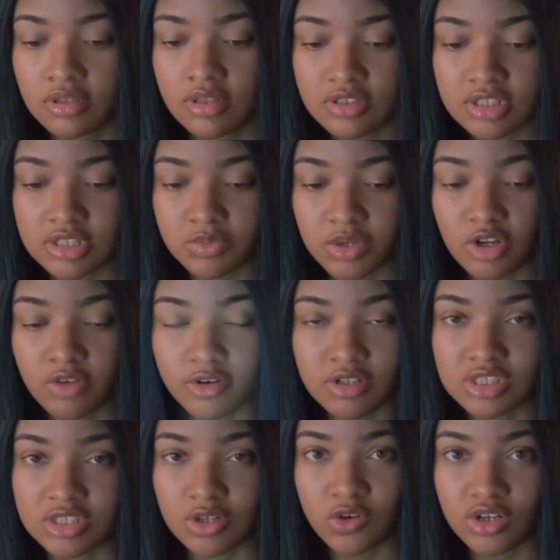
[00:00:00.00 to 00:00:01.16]
Just run over
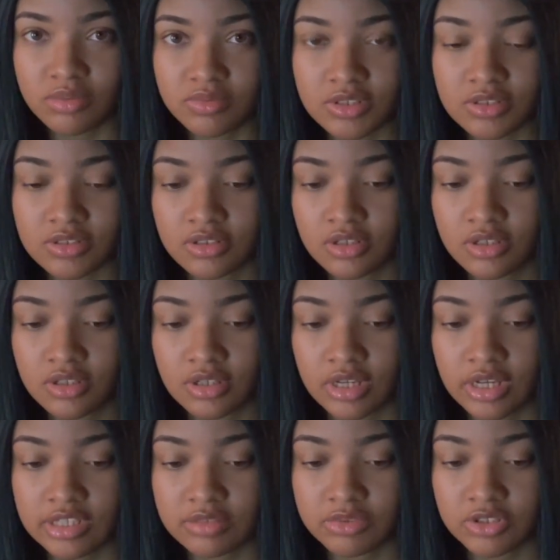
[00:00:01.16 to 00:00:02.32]
his corpse,
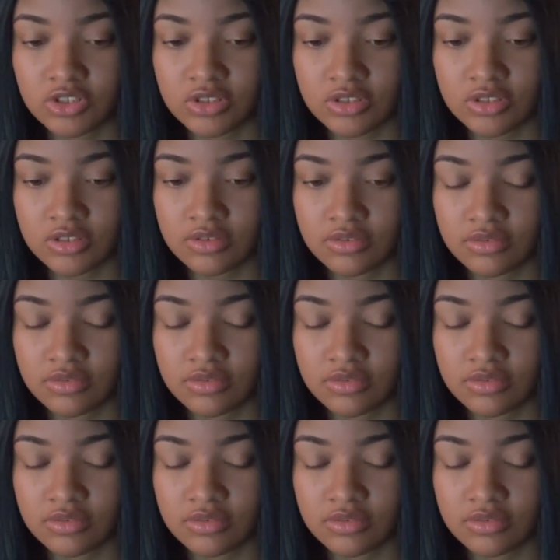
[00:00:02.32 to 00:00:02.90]
as we should.